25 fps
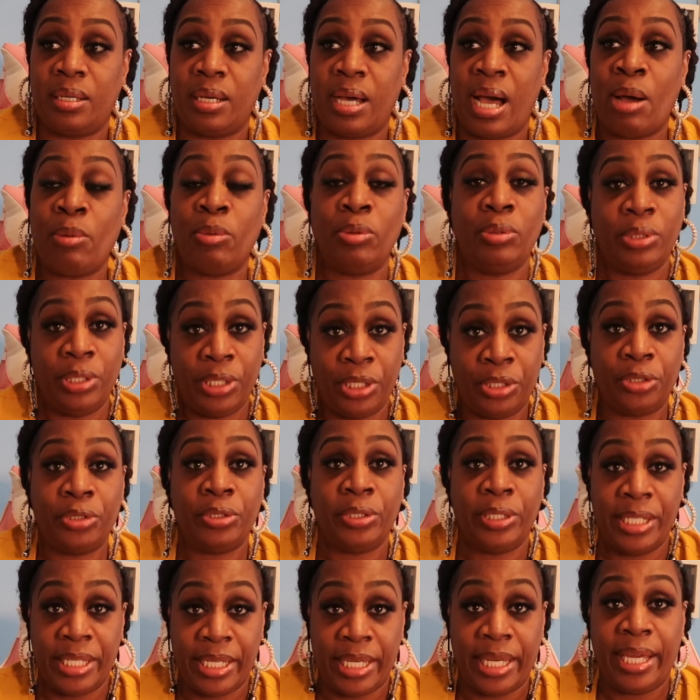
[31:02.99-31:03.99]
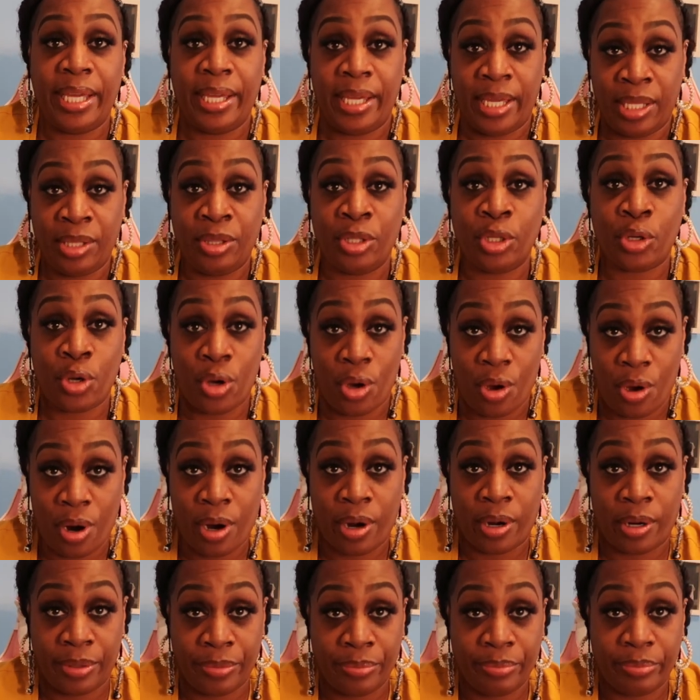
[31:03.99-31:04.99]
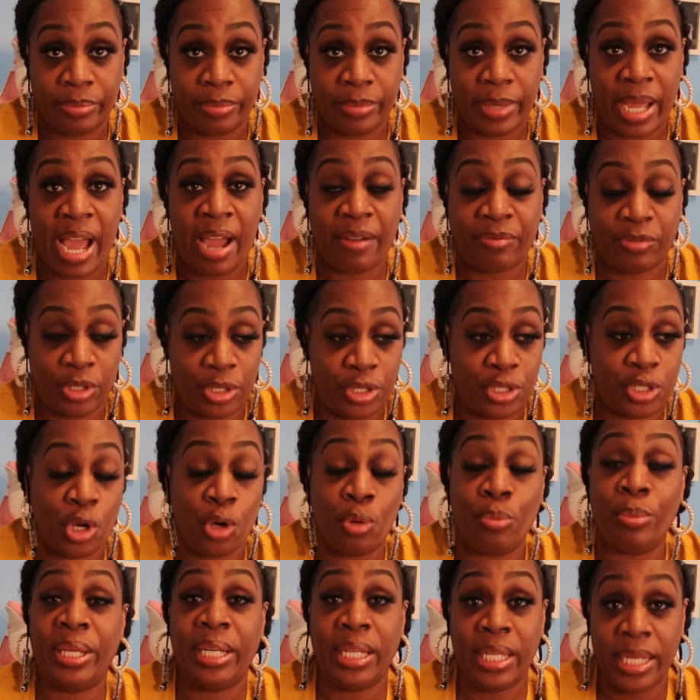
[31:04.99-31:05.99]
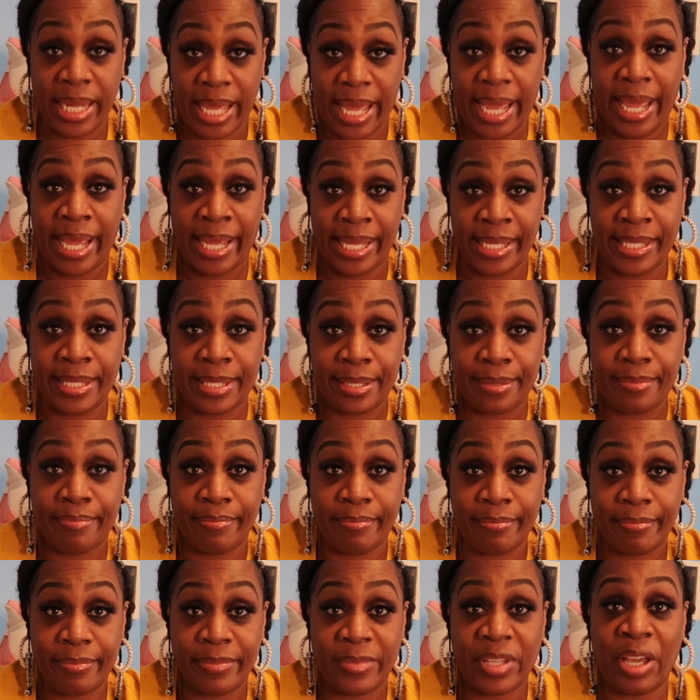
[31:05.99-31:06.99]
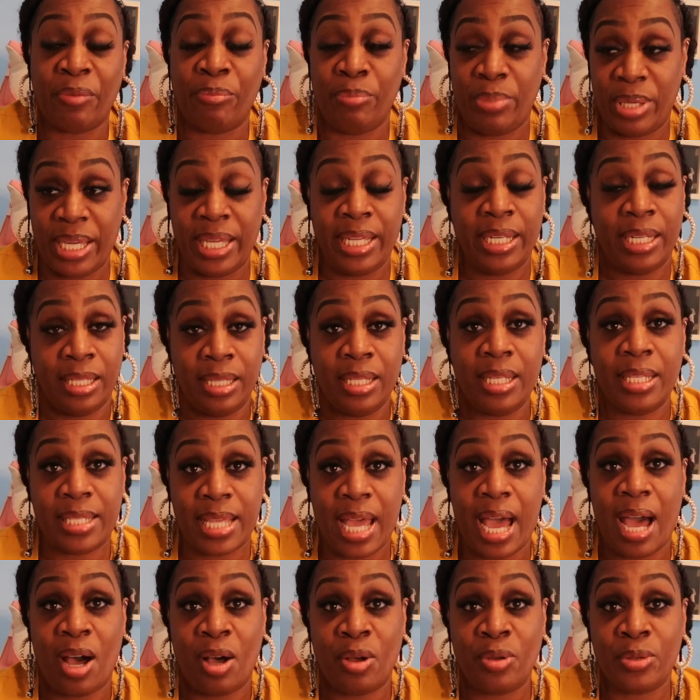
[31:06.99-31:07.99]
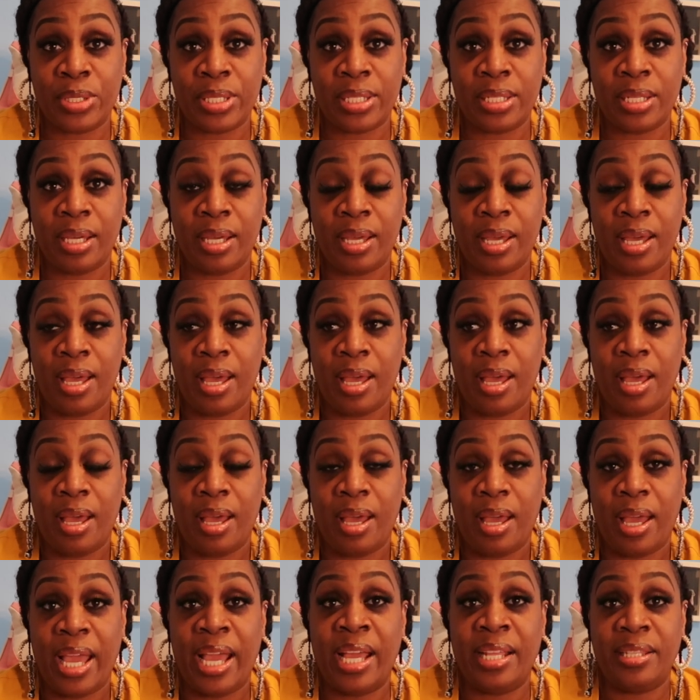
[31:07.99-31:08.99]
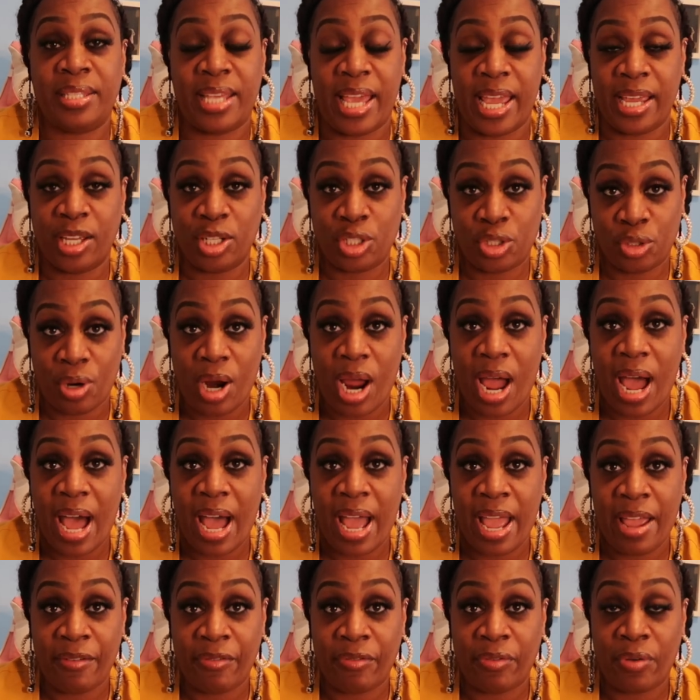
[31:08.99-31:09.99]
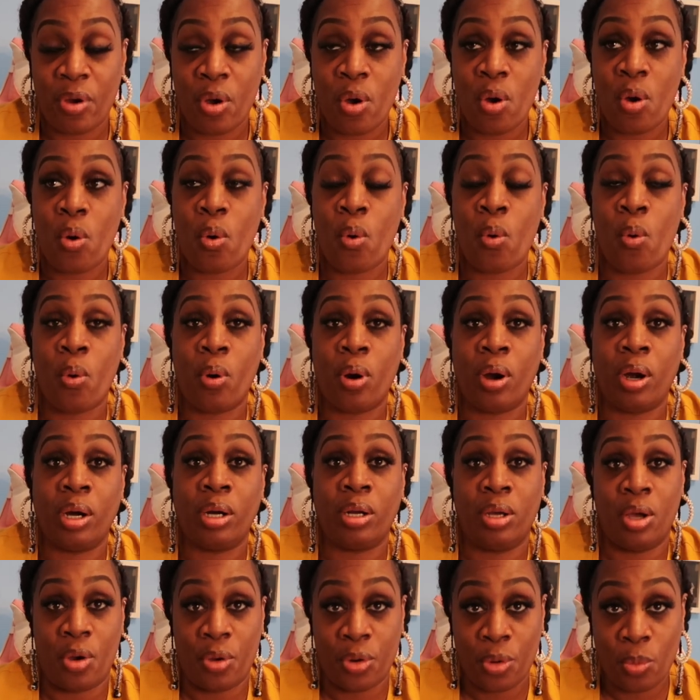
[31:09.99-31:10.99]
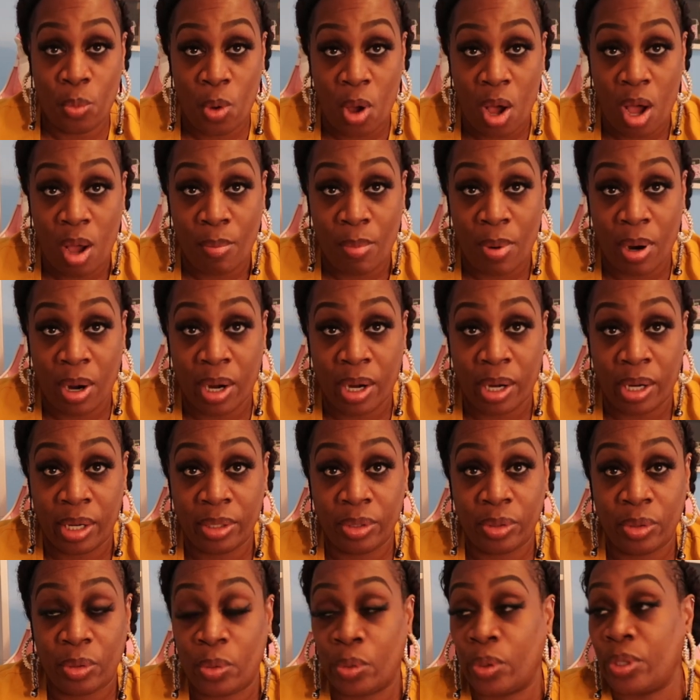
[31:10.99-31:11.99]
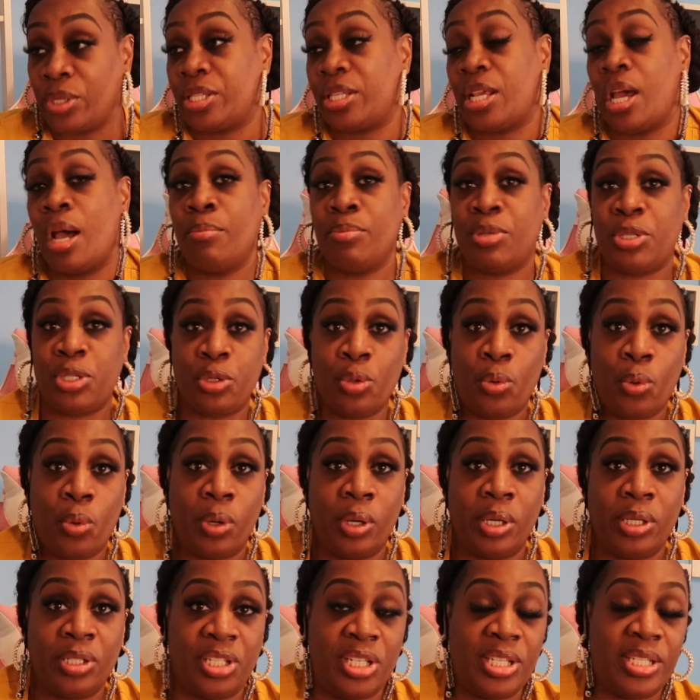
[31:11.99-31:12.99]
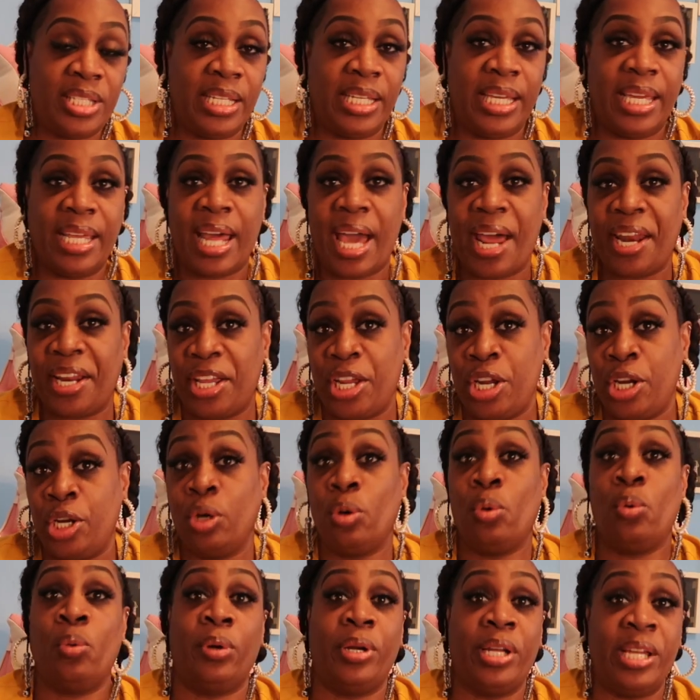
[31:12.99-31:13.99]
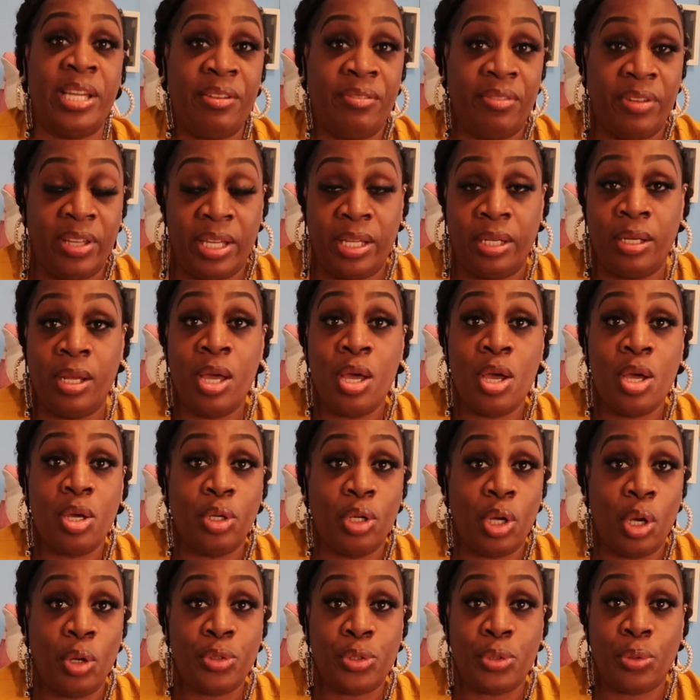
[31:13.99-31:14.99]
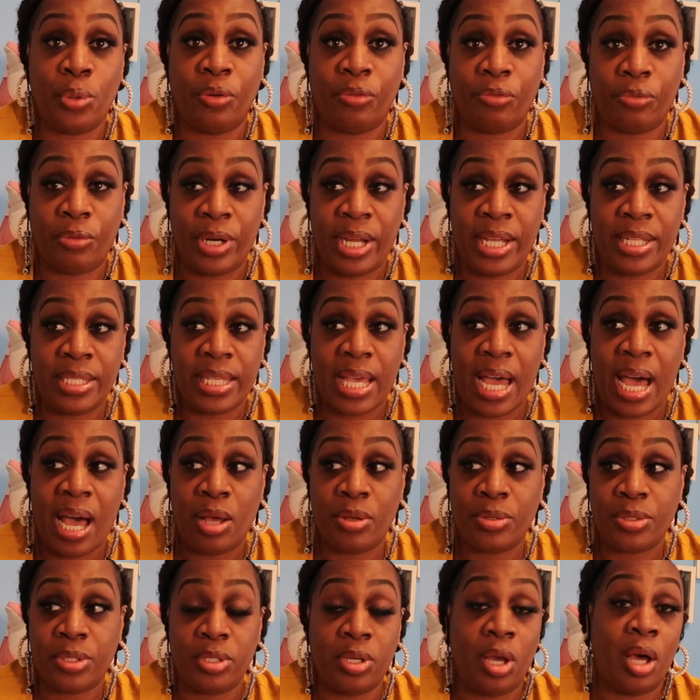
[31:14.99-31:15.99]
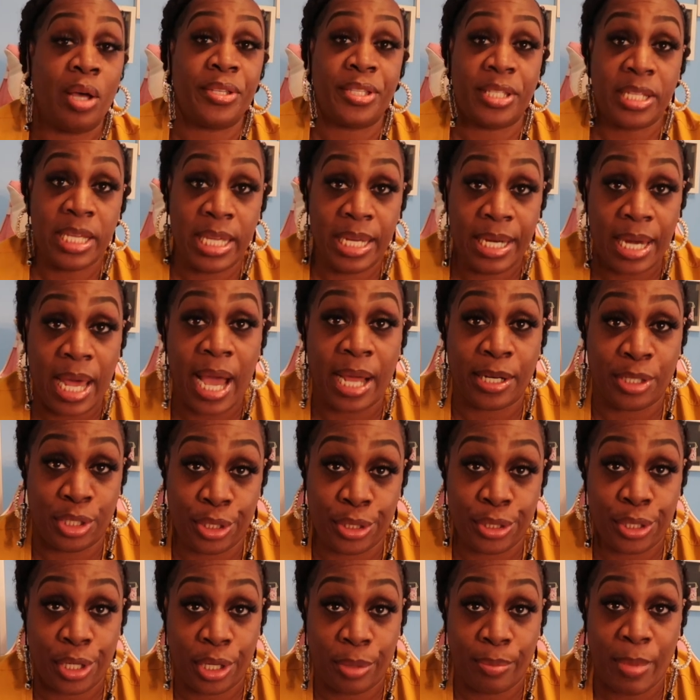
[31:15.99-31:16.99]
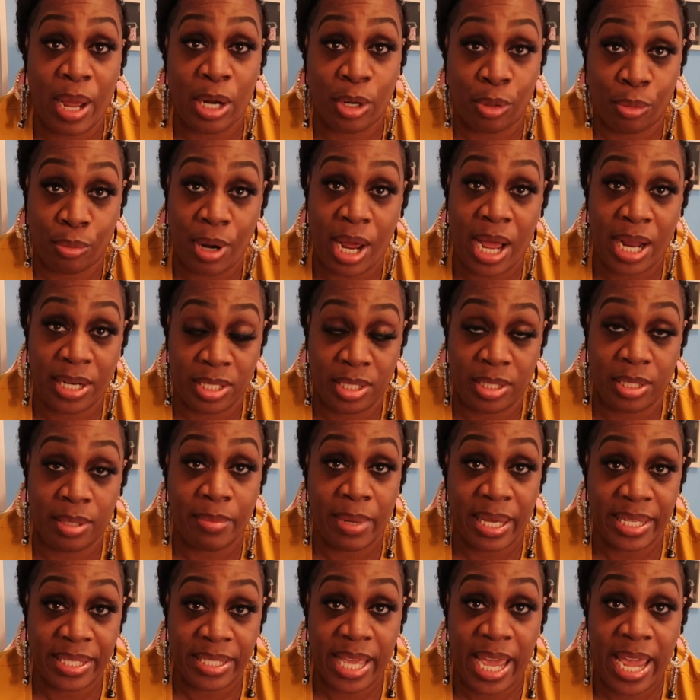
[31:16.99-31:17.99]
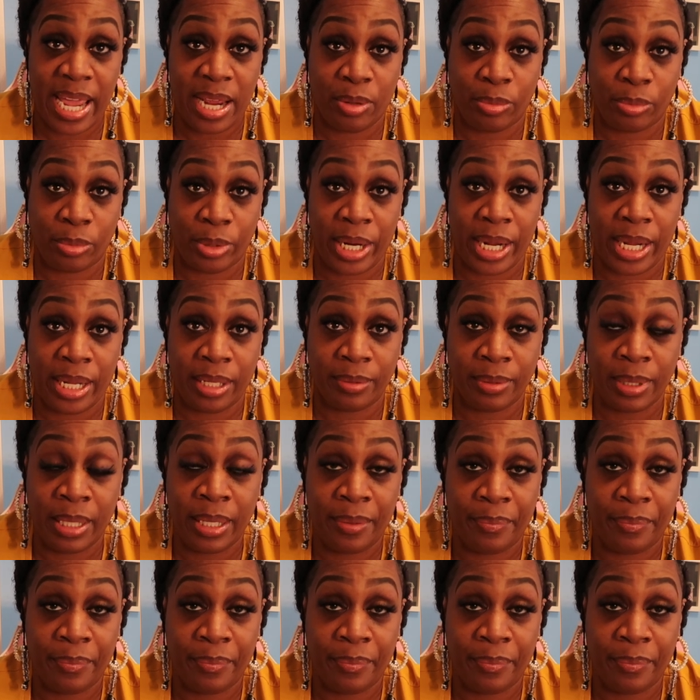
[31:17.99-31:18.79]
I will literally get in the car after so many days of being in this house and take a drive or go to Walmart or some store just to get out of here or even go to a friend's house. Y'all seen I just turned my garage into my skating rink.